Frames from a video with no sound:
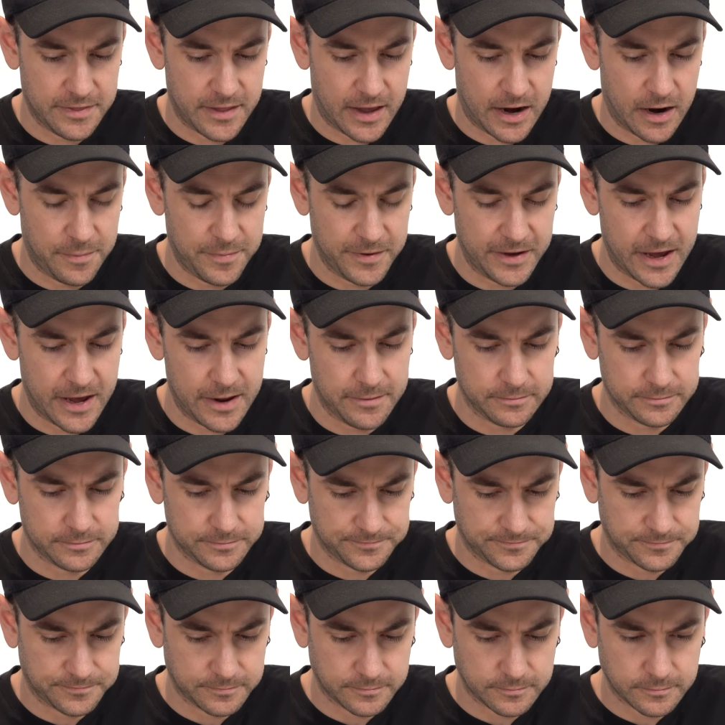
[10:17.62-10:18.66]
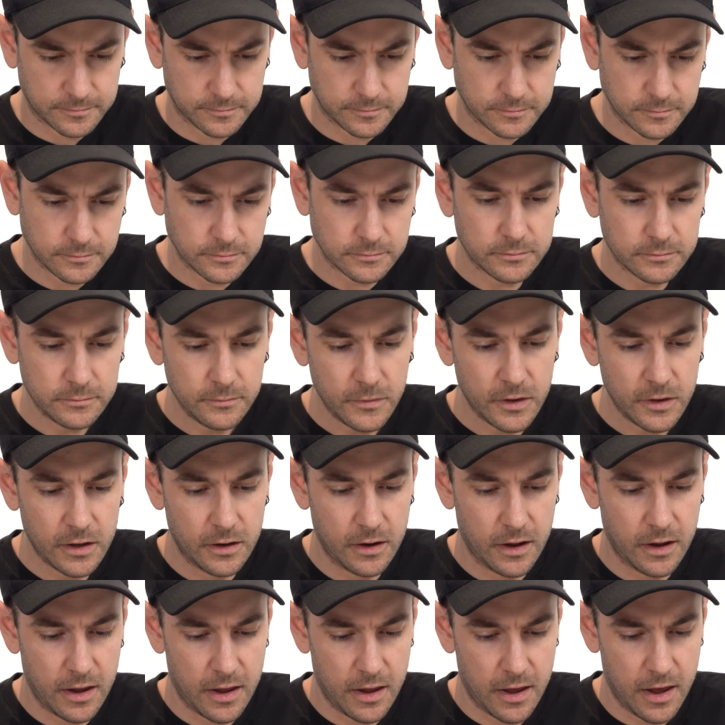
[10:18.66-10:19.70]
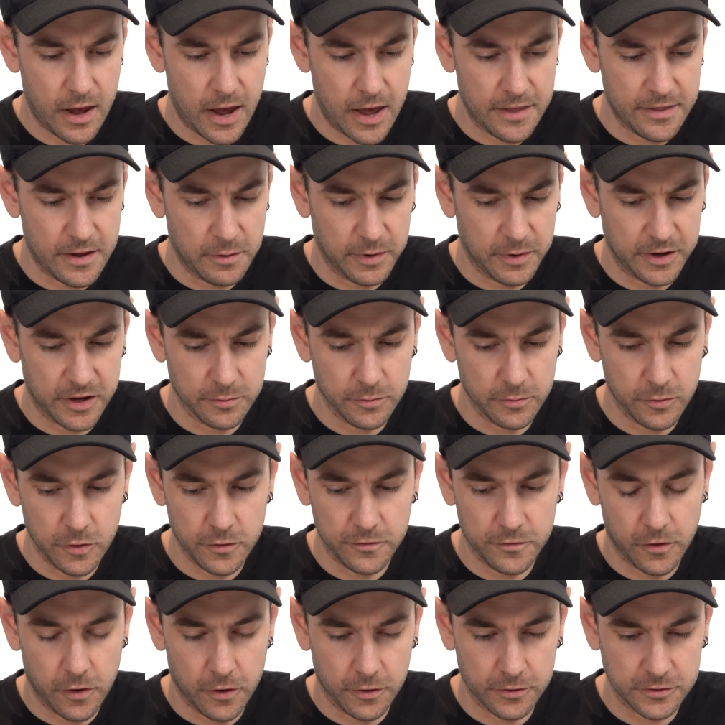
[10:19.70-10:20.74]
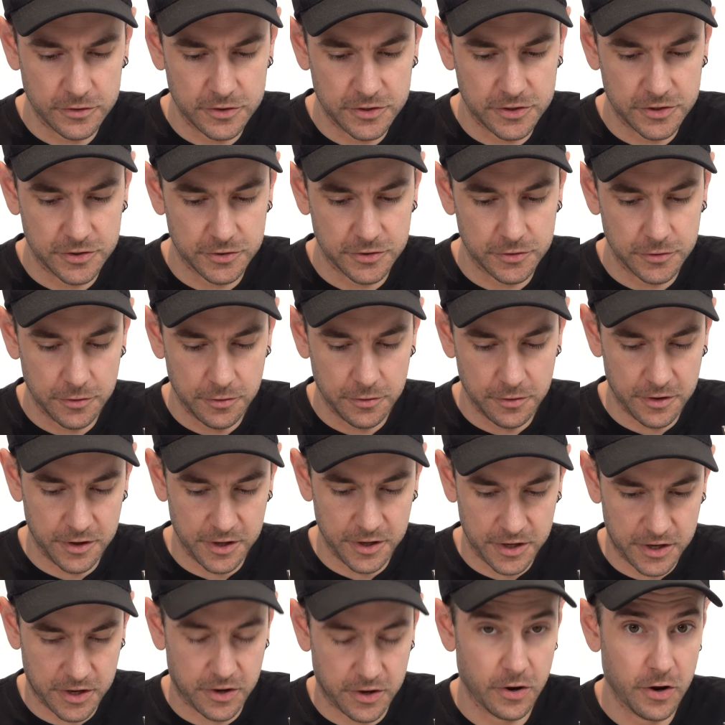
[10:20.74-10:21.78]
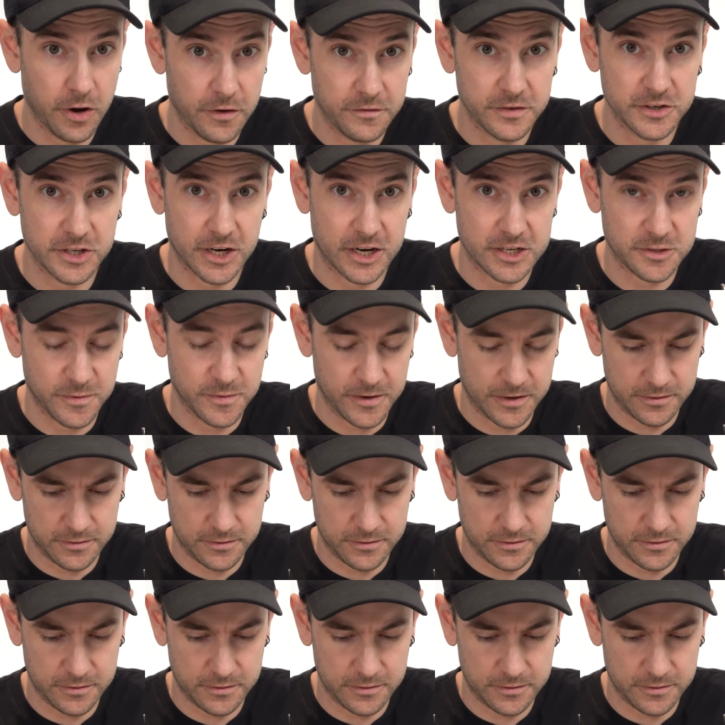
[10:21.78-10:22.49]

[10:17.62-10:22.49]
that up again. And then we can move on to the curve adjustment.